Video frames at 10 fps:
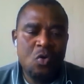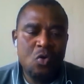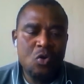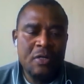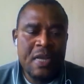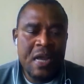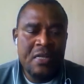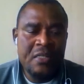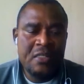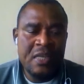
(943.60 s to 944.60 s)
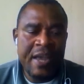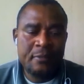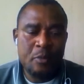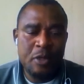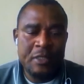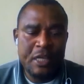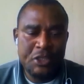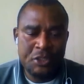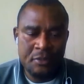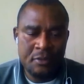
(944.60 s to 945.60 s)
colonialist
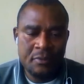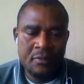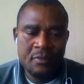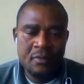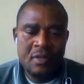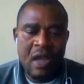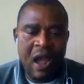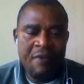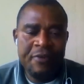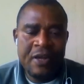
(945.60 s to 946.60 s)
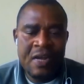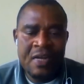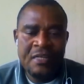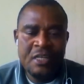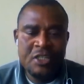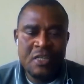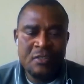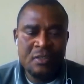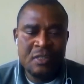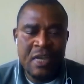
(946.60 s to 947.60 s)
exploitation. African and Asian
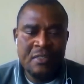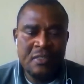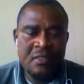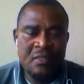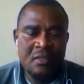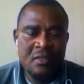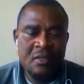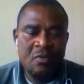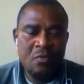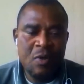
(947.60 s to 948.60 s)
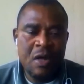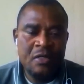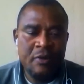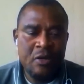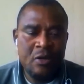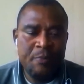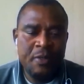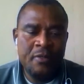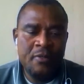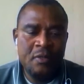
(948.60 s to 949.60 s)
societies were
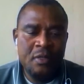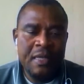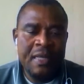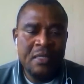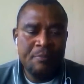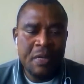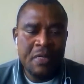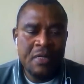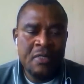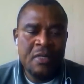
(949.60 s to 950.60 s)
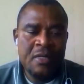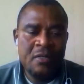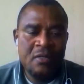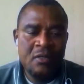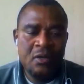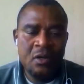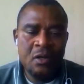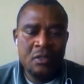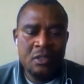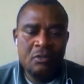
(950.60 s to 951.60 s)
developing independently
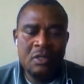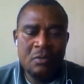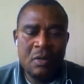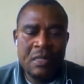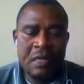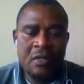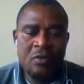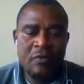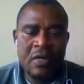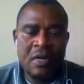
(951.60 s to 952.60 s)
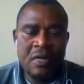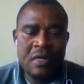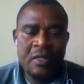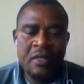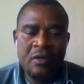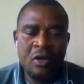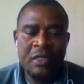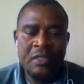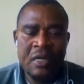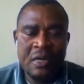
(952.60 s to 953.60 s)
until they were taken over directly
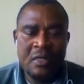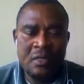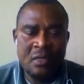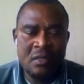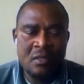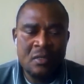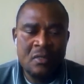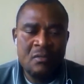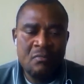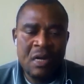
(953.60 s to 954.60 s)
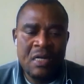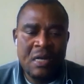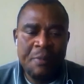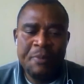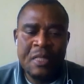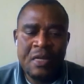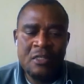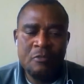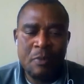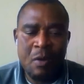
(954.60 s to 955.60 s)
or indirectly by the
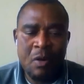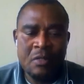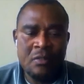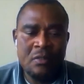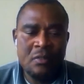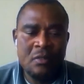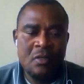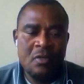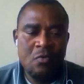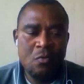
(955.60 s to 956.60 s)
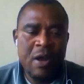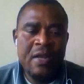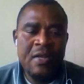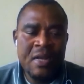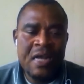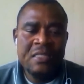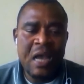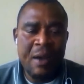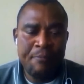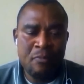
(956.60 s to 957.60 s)
capitalist powers. When
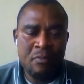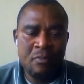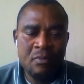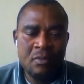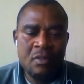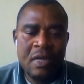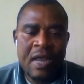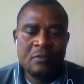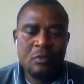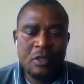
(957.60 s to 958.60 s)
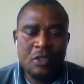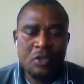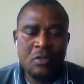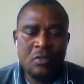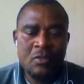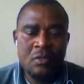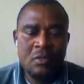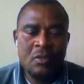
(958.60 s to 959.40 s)
that happened, exploitation